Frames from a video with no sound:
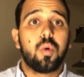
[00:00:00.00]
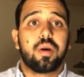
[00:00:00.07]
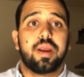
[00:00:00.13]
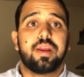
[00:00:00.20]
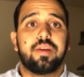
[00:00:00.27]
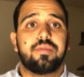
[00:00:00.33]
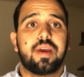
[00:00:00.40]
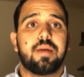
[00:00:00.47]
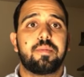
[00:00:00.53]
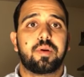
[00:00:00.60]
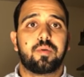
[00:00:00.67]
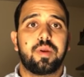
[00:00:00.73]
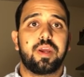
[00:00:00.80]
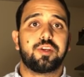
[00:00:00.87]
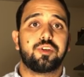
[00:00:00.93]
end of habit
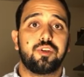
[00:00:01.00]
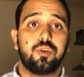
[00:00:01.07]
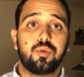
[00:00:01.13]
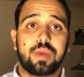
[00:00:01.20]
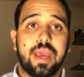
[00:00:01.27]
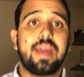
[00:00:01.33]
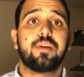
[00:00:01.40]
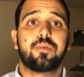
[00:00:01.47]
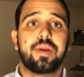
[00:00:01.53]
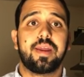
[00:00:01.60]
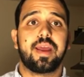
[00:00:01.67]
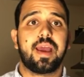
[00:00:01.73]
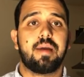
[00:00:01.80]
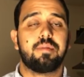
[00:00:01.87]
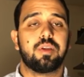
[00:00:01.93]
creation. You can create a
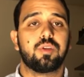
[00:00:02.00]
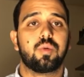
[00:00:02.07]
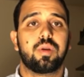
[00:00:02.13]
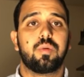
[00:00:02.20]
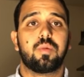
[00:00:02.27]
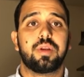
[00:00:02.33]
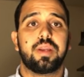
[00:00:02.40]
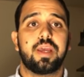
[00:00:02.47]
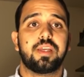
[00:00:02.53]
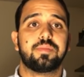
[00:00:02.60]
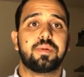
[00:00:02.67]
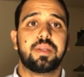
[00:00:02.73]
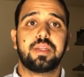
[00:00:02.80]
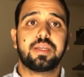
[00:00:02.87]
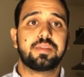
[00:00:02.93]
habit in 21 days,
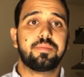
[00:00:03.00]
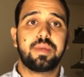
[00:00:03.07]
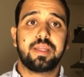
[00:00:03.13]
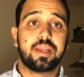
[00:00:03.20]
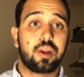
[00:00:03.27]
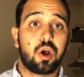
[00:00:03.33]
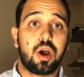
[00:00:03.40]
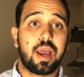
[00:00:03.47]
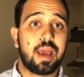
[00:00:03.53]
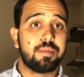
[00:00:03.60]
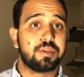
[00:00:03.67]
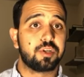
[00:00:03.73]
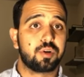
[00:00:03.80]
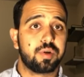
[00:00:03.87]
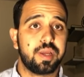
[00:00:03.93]
but it doesn't mean that all
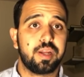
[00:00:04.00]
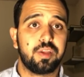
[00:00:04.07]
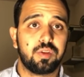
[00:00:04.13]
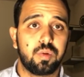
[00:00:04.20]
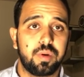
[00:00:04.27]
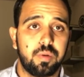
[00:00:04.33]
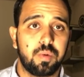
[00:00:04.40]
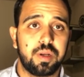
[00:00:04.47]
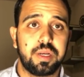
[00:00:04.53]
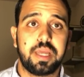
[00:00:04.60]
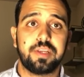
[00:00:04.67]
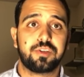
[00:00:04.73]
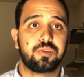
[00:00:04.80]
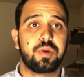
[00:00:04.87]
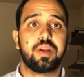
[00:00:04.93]
habits are created in 21 days
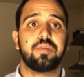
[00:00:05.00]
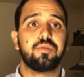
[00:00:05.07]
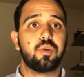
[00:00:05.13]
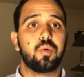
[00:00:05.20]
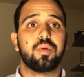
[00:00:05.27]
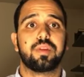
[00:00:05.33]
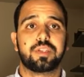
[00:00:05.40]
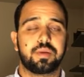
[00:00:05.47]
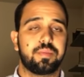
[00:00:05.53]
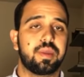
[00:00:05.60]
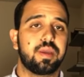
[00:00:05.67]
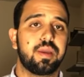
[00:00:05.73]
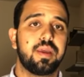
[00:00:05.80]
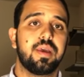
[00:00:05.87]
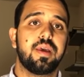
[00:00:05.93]
straight of doing something.
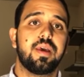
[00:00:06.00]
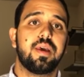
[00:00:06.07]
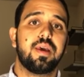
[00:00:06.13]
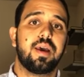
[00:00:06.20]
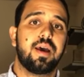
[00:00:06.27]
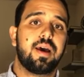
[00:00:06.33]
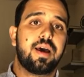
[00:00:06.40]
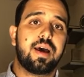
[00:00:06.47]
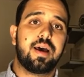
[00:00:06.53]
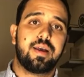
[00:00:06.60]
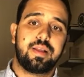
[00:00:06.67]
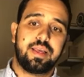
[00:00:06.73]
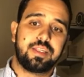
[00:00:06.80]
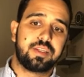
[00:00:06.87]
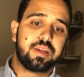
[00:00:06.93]

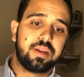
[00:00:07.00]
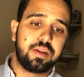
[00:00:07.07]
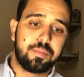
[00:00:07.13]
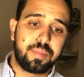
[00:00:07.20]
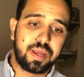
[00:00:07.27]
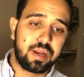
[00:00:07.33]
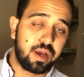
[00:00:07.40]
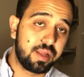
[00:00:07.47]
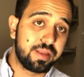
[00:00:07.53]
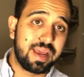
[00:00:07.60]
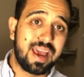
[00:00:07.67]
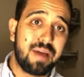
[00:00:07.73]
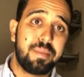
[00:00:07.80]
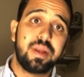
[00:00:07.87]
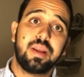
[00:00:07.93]
It's going to depend on the
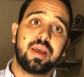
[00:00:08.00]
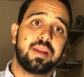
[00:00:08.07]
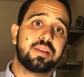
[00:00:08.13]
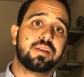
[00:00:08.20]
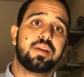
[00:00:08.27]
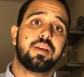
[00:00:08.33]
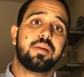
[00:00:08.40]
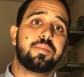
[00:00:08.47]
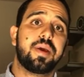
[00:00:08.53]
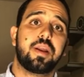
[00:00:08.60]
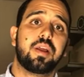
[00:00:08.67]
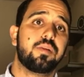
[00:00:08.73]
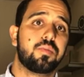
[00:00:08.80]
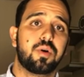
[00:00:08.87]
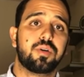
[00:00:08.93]
habit, and it's going to depend on
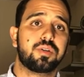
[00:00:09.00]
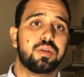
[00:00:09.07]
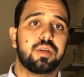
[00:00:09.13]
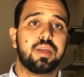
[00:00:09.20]
the person.